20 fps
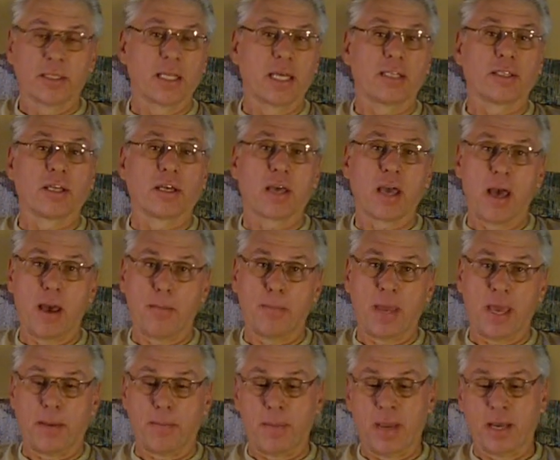Unlike the
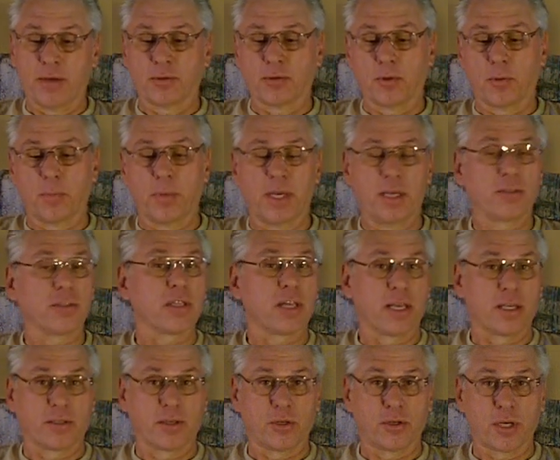combat masterpiece,
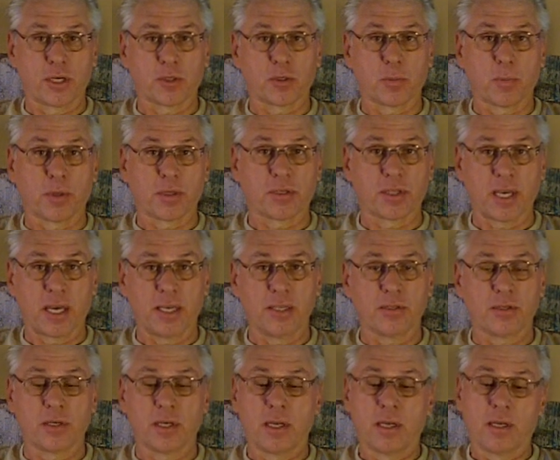it has adjustable
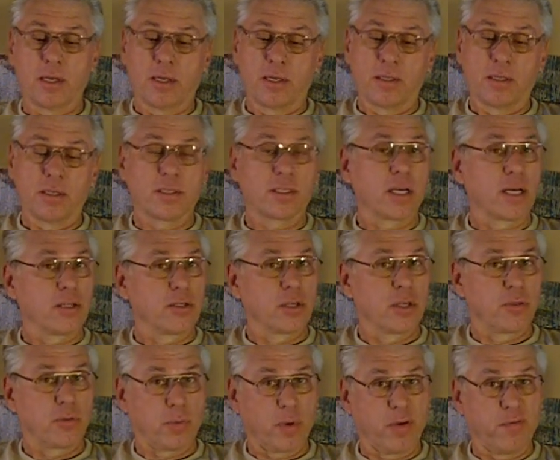sights. This
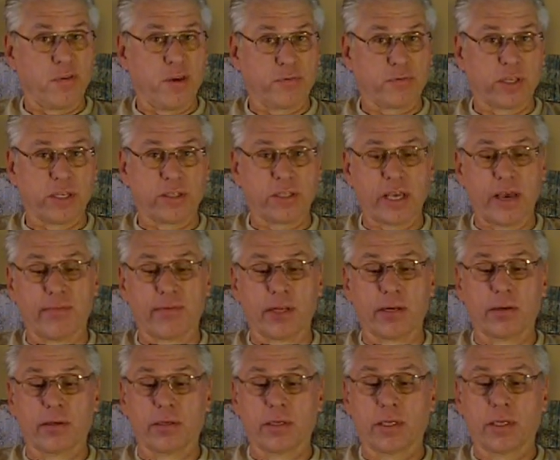gun's in
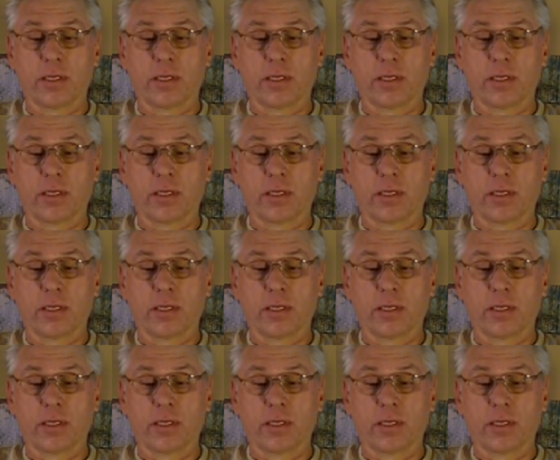357.